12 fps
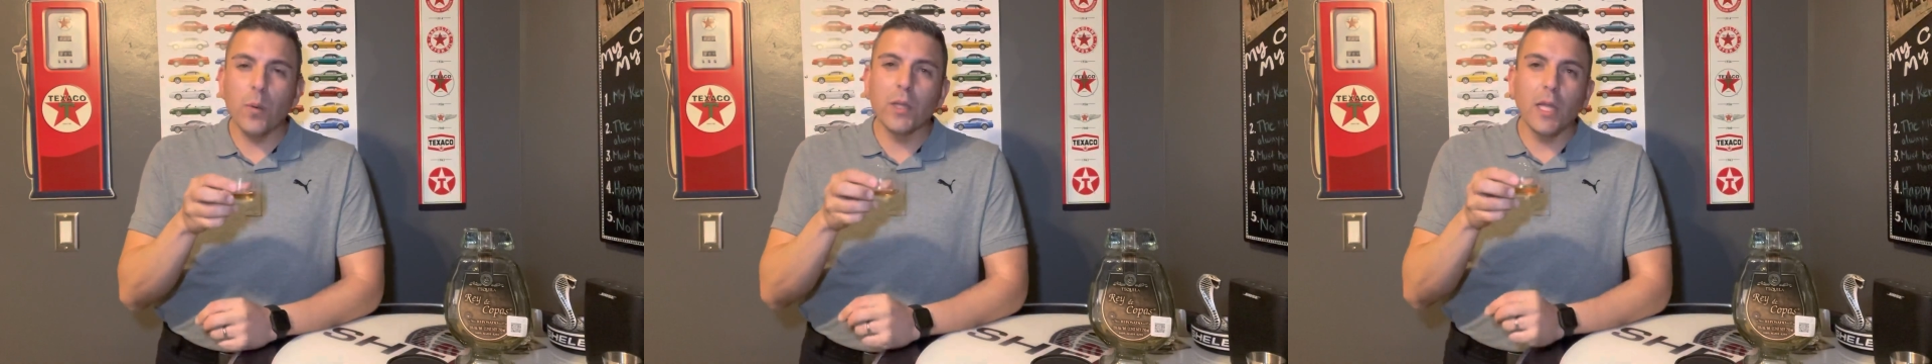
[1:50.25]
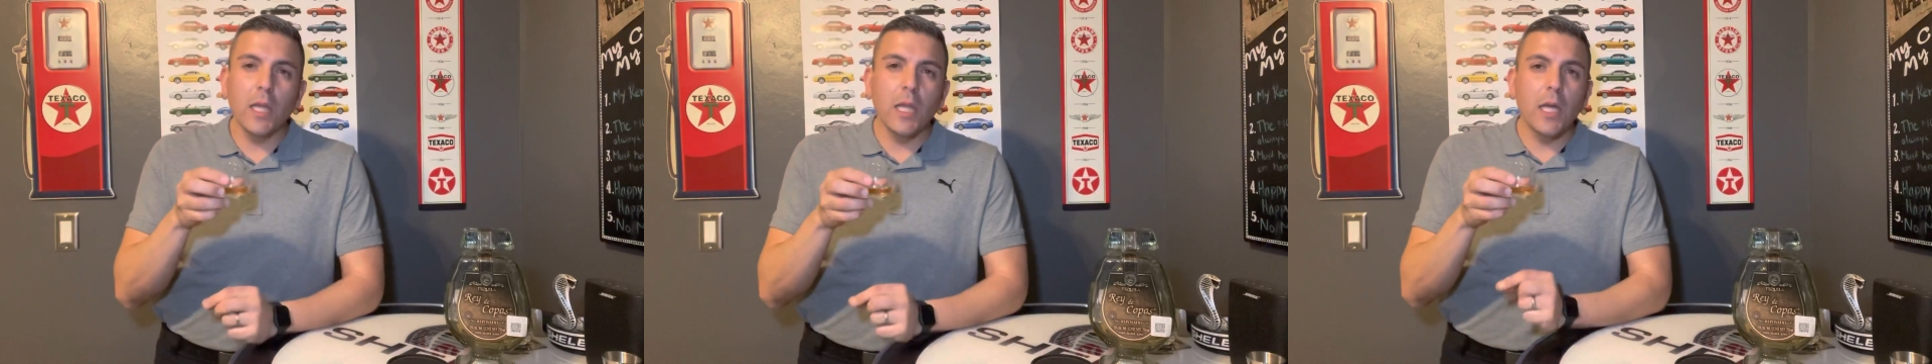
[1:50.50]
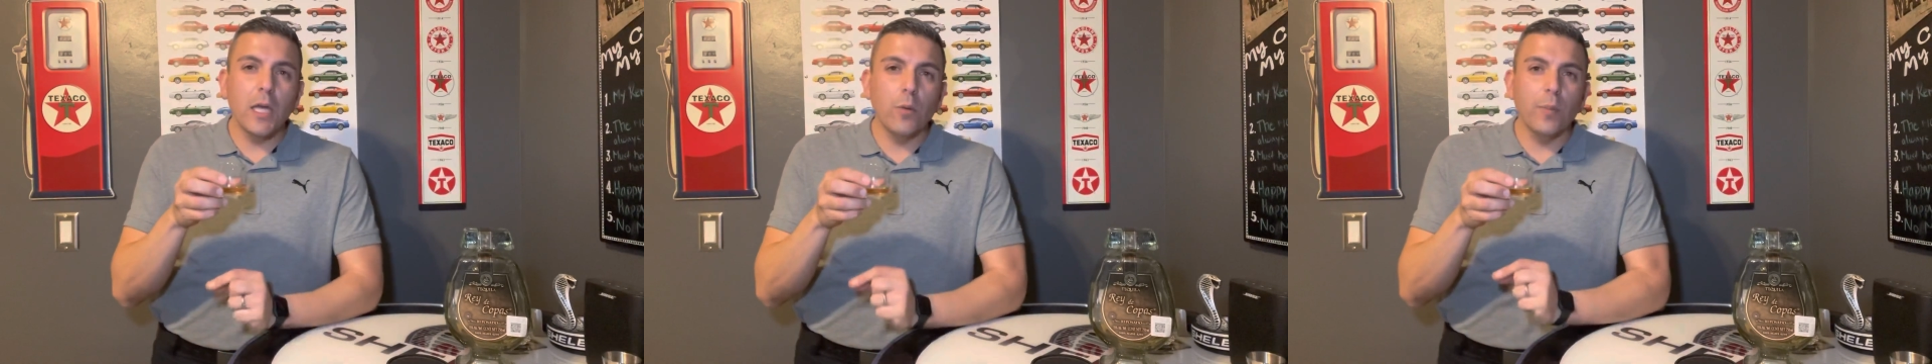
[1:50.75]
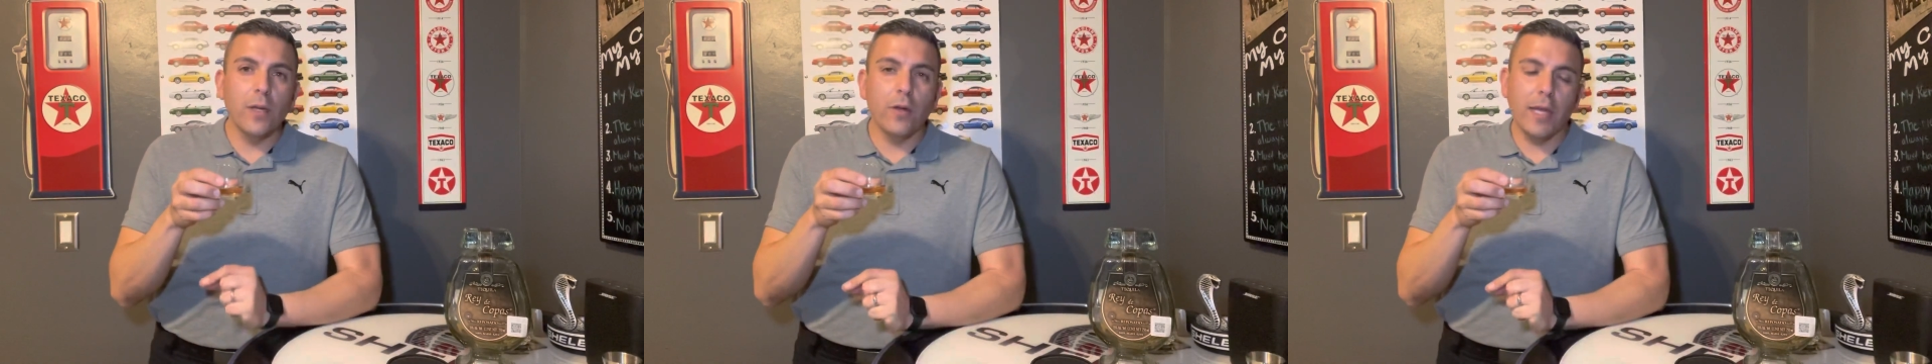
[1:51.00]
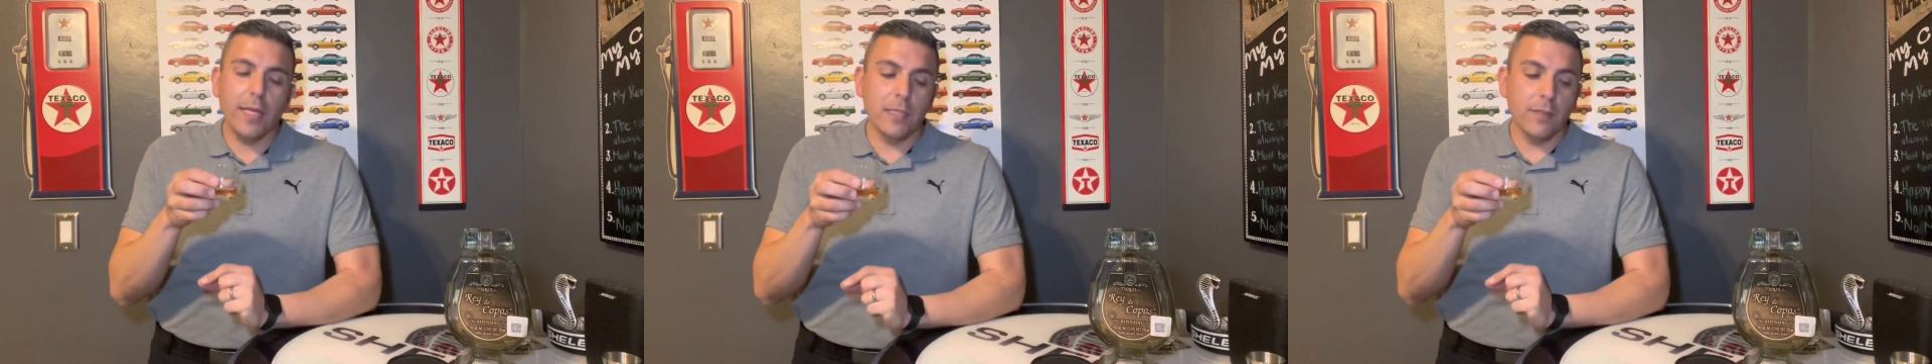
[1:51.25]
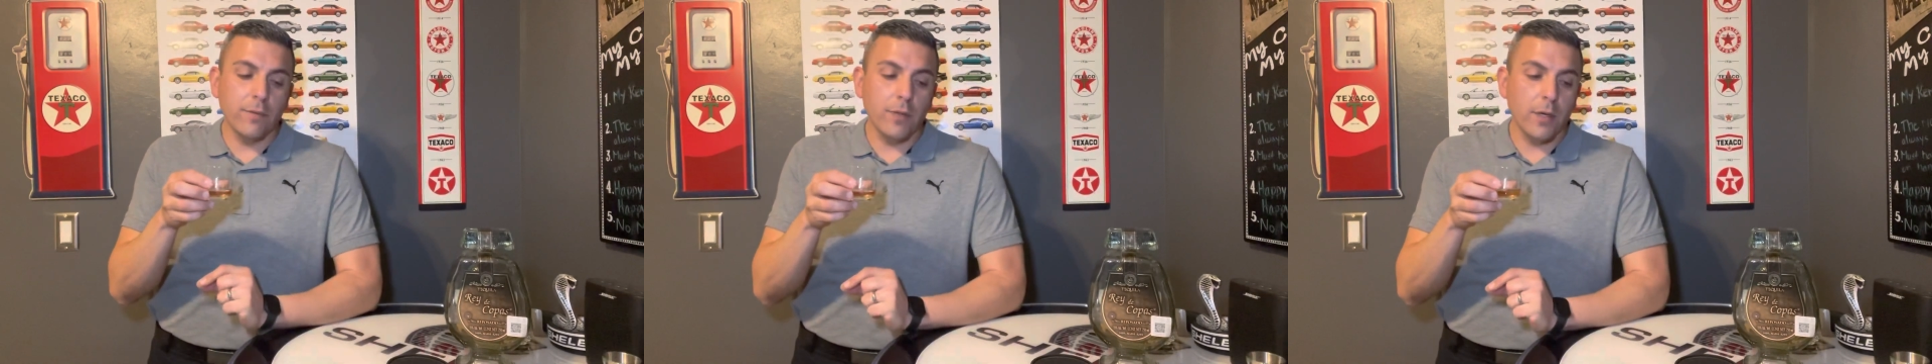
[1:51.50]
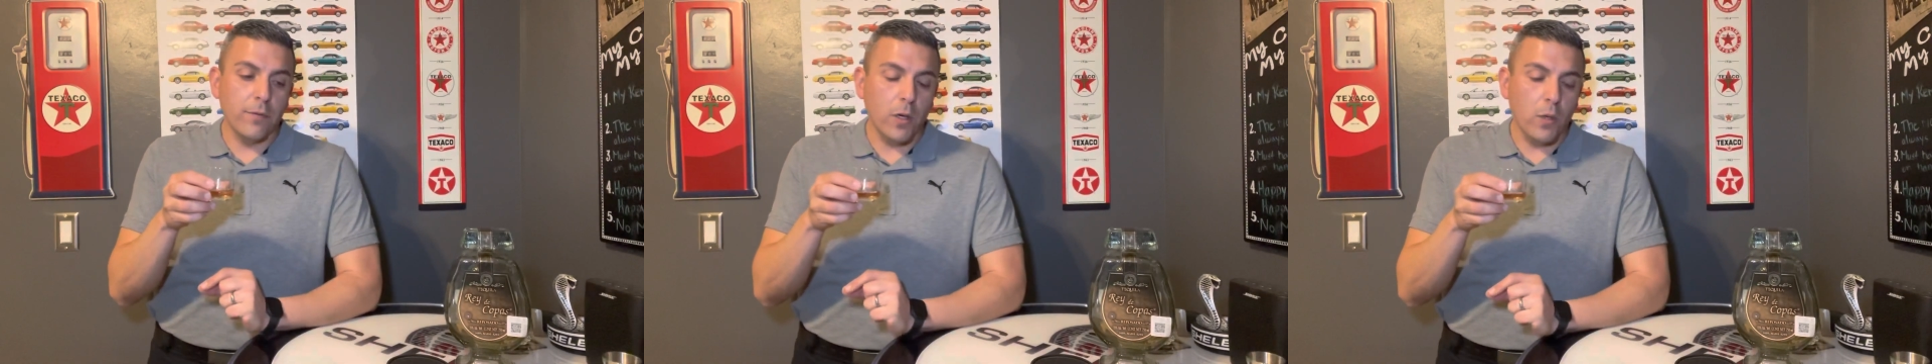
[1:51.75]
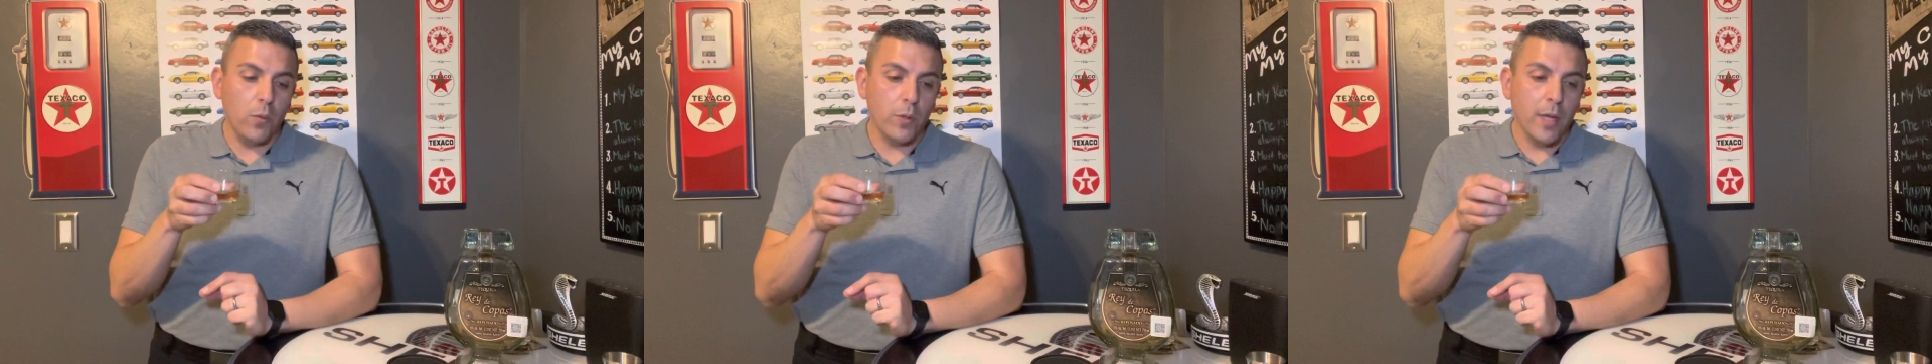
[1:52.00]
with a little bit of hint of
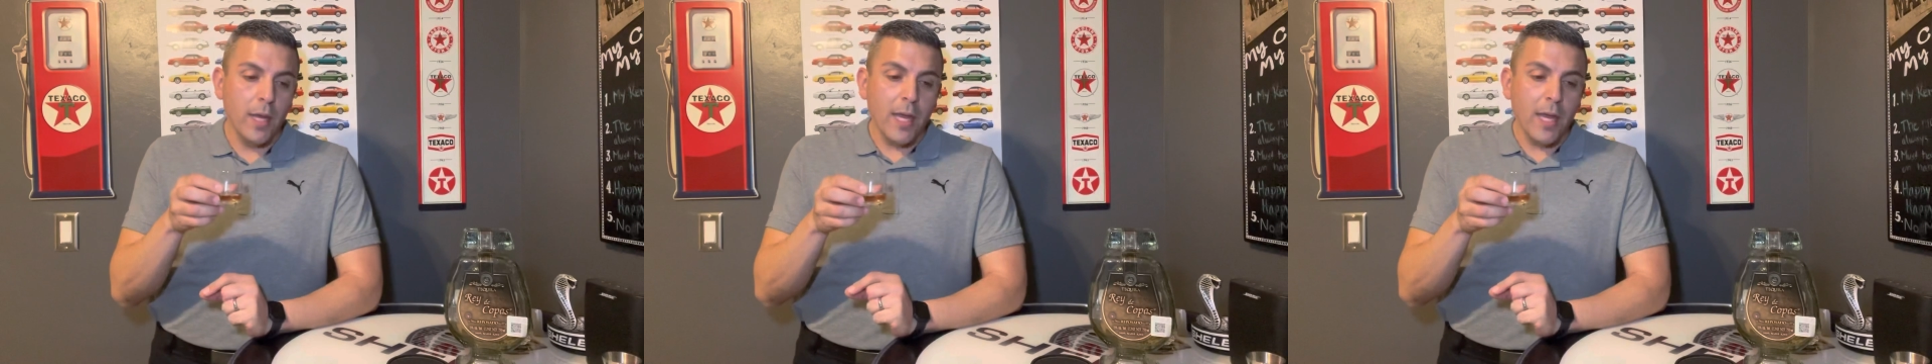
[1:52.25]
oak